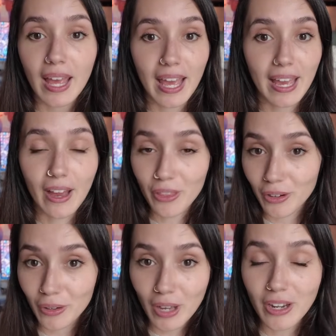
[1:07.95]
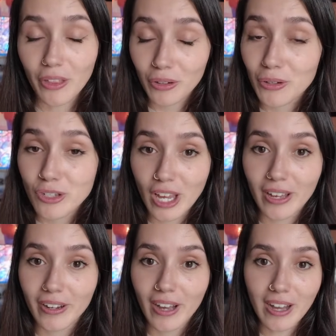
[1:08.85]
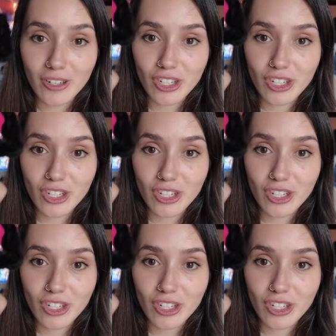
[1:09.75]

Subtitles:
another crocheter.